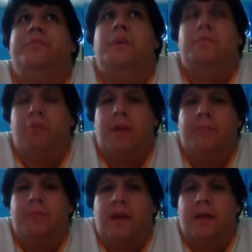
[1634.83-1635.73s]
Prime
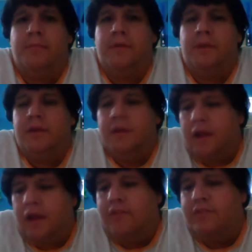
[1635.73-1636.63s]
time
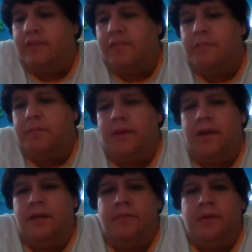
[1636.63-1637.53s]
at 7
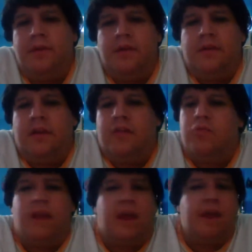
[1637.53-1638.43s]
p.m. That's
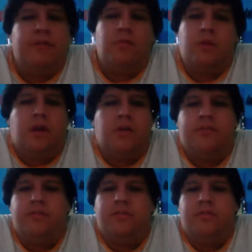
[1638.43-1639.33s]
when everyone
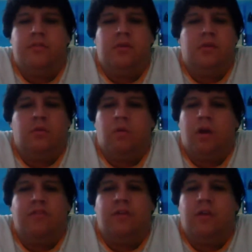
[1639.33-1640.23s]
else is
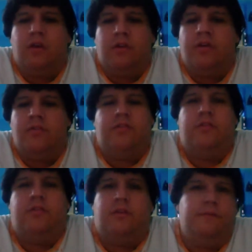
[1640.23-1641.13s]
watching all the other
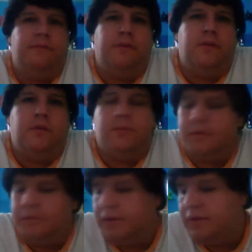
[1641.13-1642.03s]
stuff. You know what
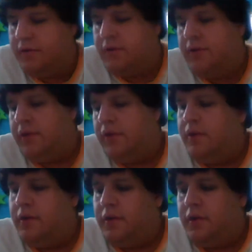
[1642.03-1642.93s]

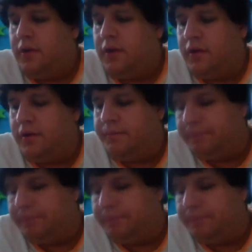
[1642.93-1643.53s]
I mean?